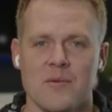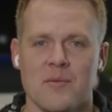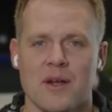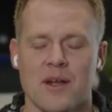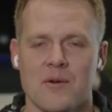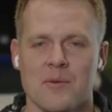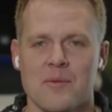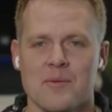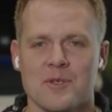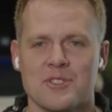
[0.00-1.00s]
But I
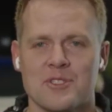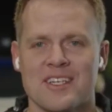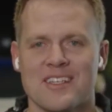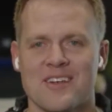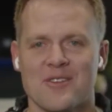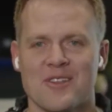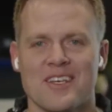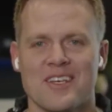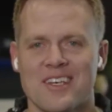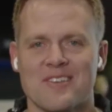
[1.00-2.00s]
remember sitting there
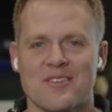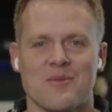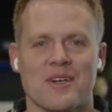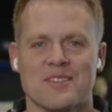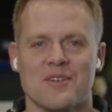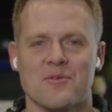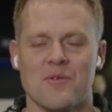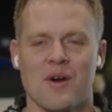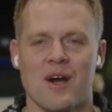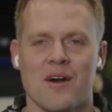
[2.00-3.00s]
thinking to myself,
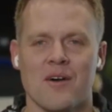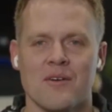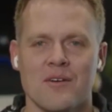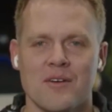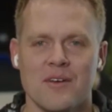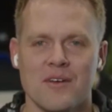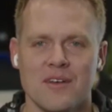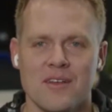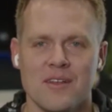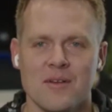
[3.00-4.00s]
wow,
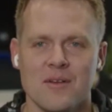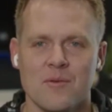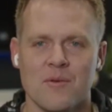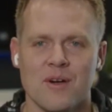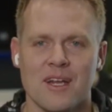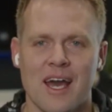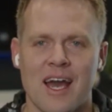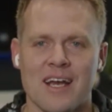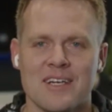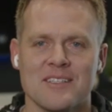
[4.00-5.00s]
what
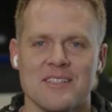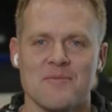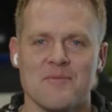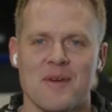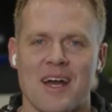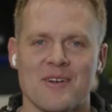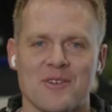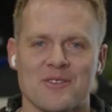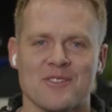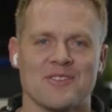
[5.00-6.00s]
actually
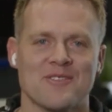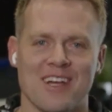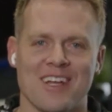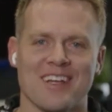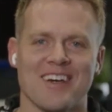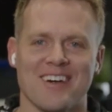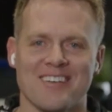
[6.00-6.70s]
matters right now?